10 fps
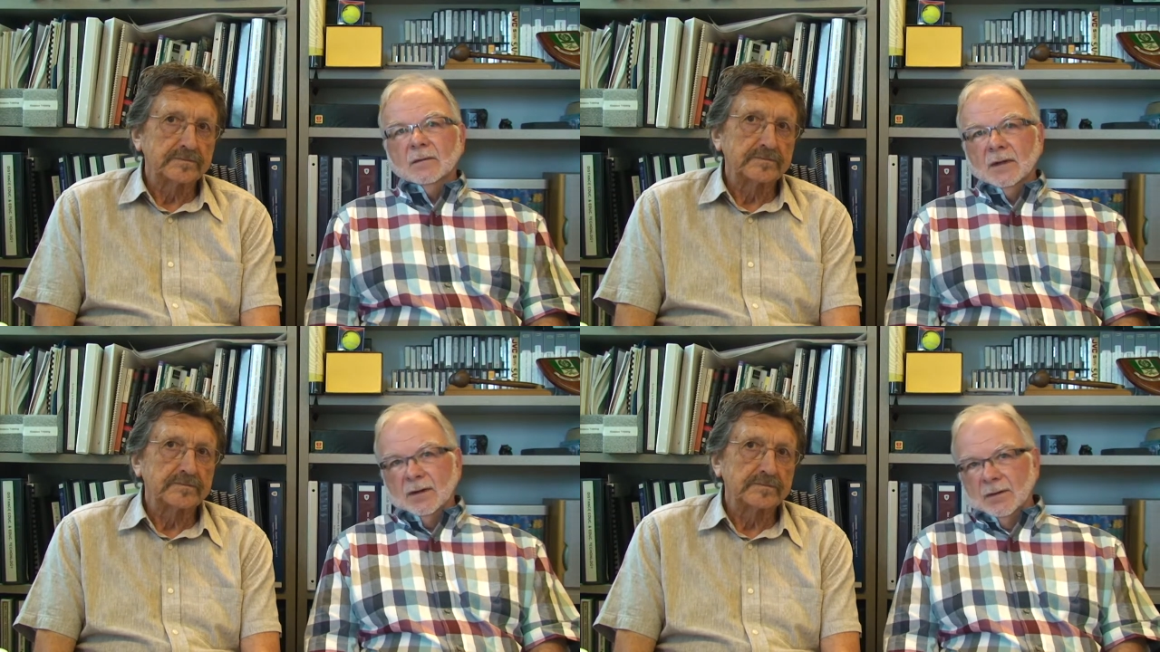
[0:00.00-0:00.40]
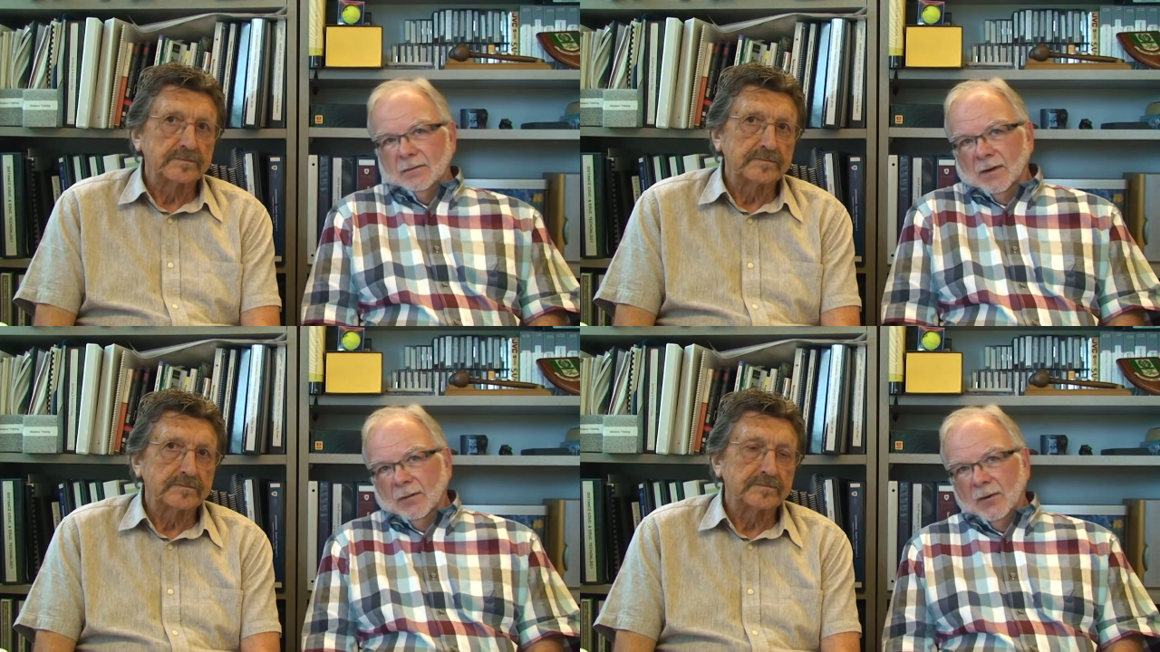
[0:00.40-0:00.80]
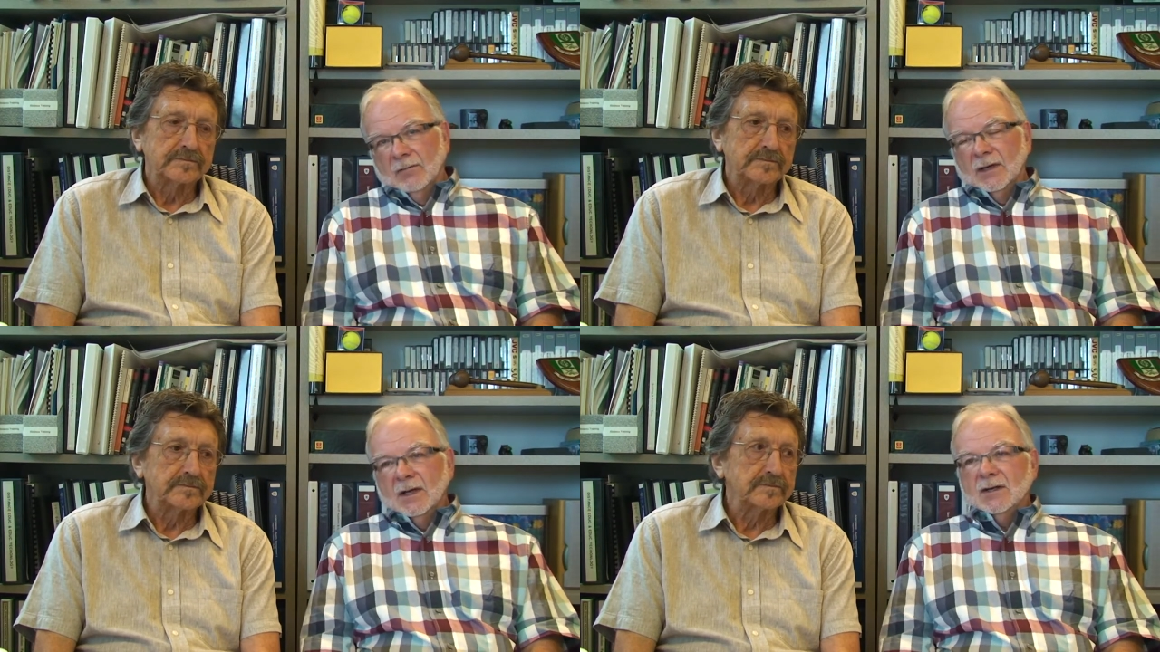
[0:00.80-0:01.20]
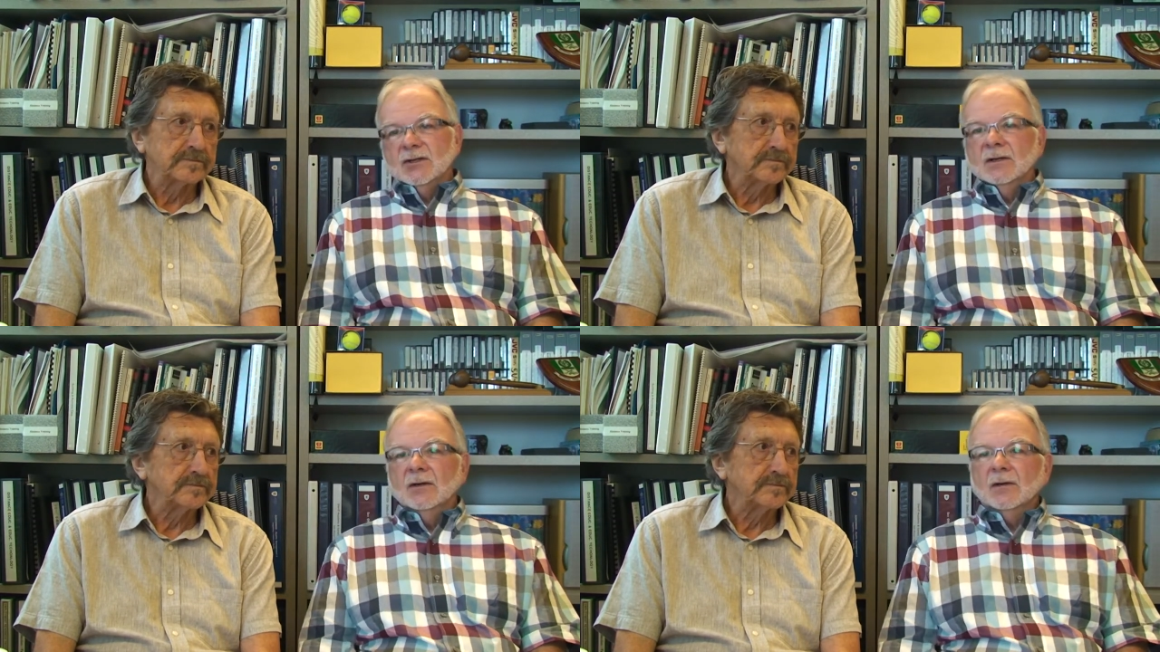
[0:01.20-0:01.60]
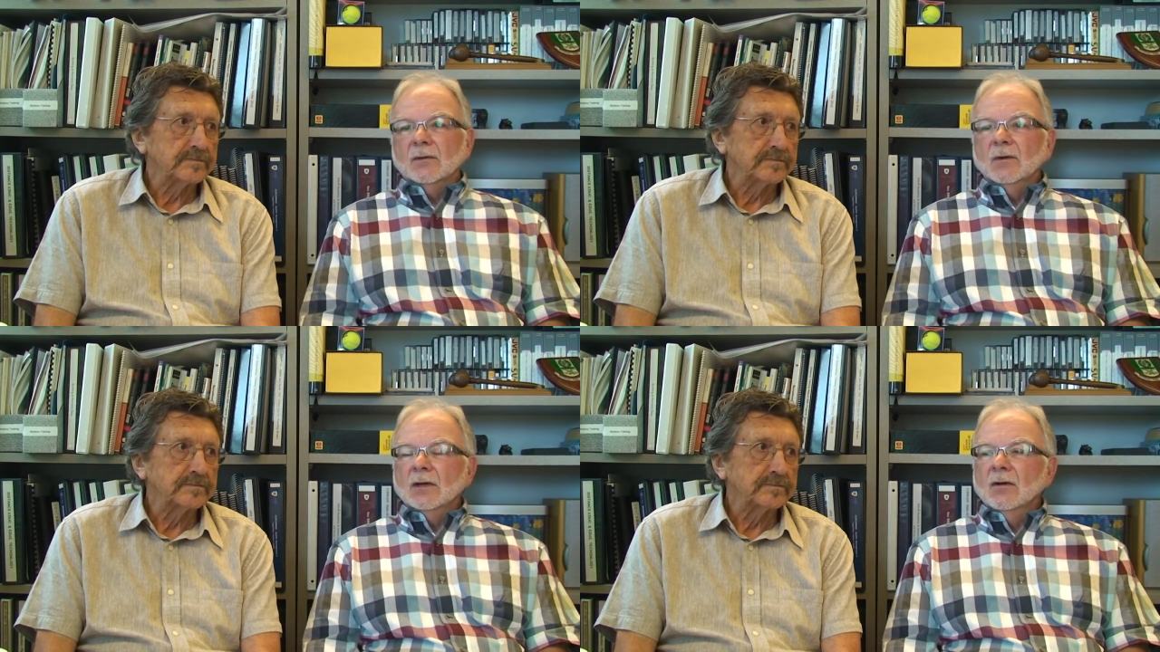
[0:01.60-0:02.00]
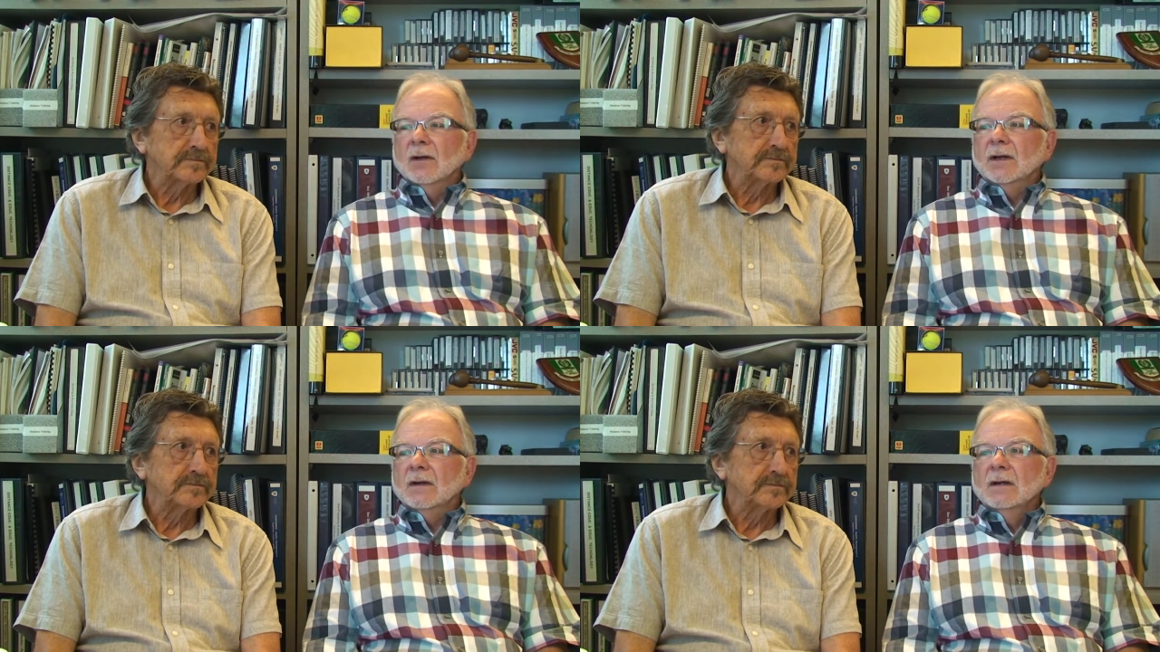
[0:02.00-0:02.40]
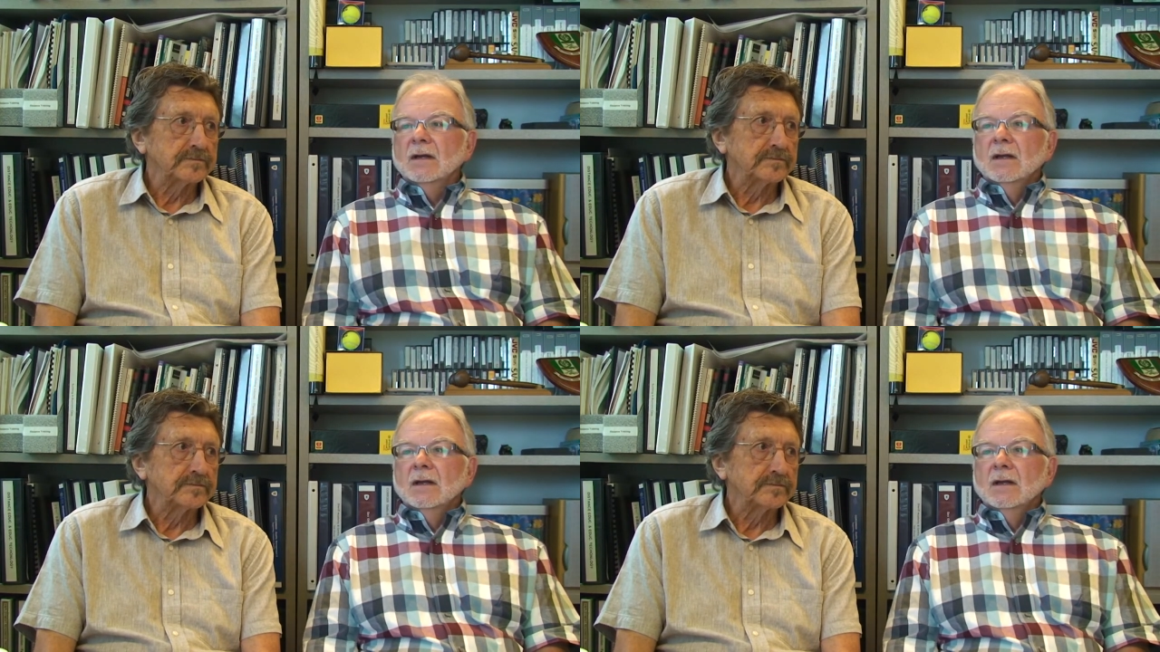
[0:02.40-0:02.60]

Speaker 1: a, a, a revocation hearing, we called it.